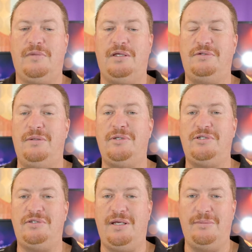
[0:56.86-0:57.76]
It's image
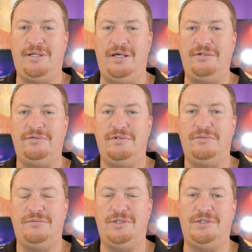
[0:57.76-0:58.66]
stabilized,
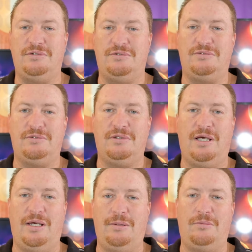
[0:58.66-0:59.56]
which is
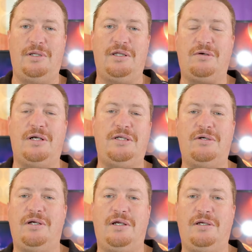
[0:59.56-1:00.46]
one of the
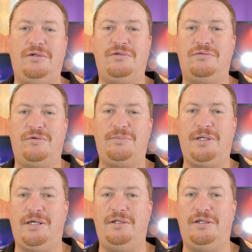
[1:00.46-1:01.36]
criteria used for
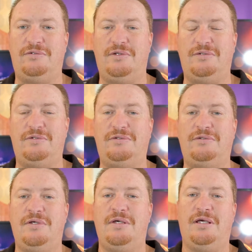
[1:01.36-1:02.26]
picking these lenses.
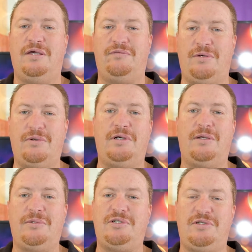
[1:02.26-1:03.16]
If they weren't
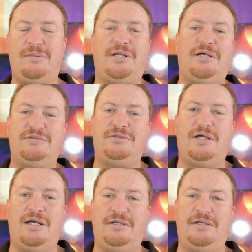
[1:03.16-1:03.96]
image stabilized, I